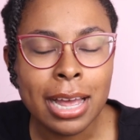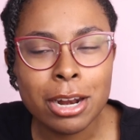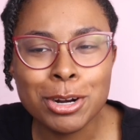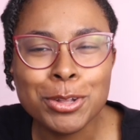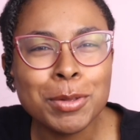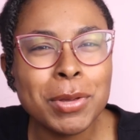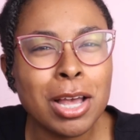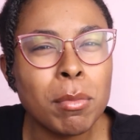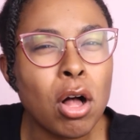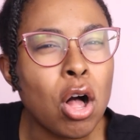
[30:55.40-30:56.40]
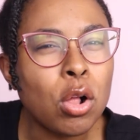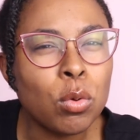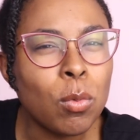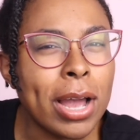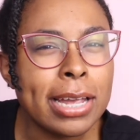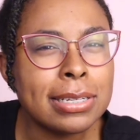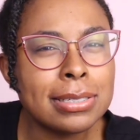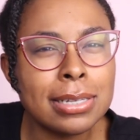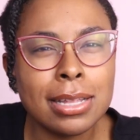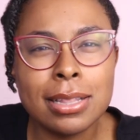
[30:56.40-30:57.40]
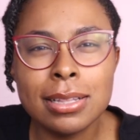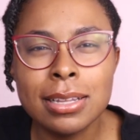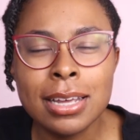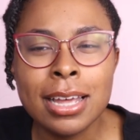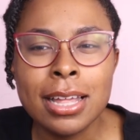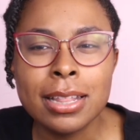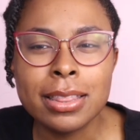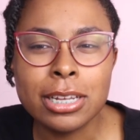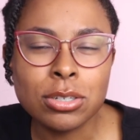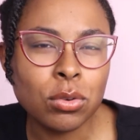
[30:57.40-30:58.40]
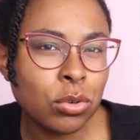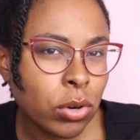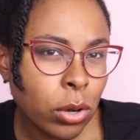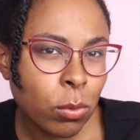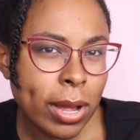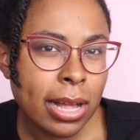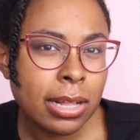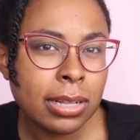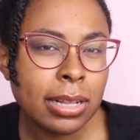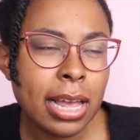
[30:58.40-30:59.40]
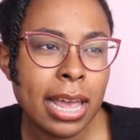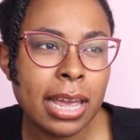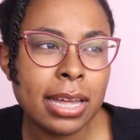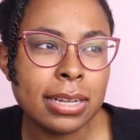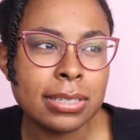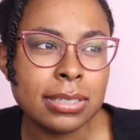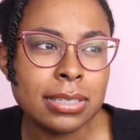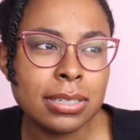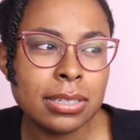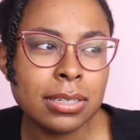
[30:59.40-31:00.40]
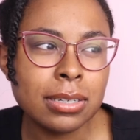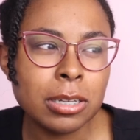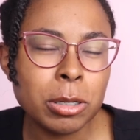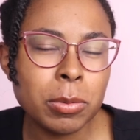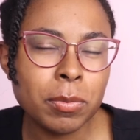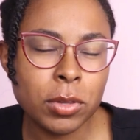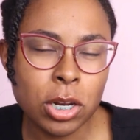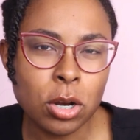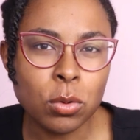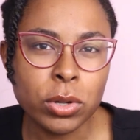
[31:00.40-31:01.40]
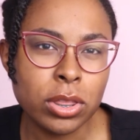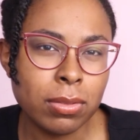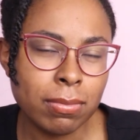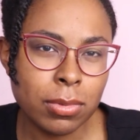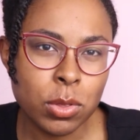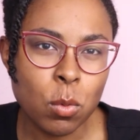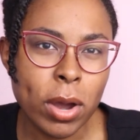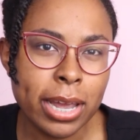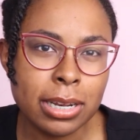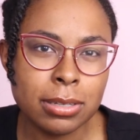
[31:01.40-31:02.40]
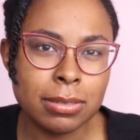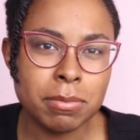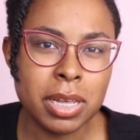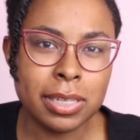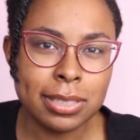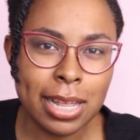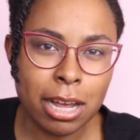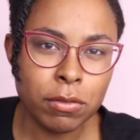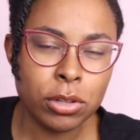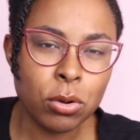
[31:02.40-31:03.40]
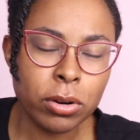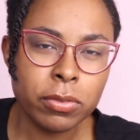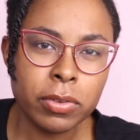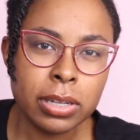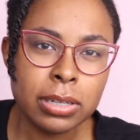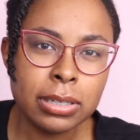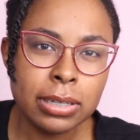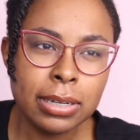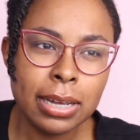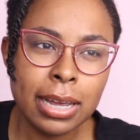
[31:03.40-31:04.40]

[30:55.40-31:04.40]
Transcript: I don't know, they become all white and then they don't grow well. And, with the white means lack of chlorophyll.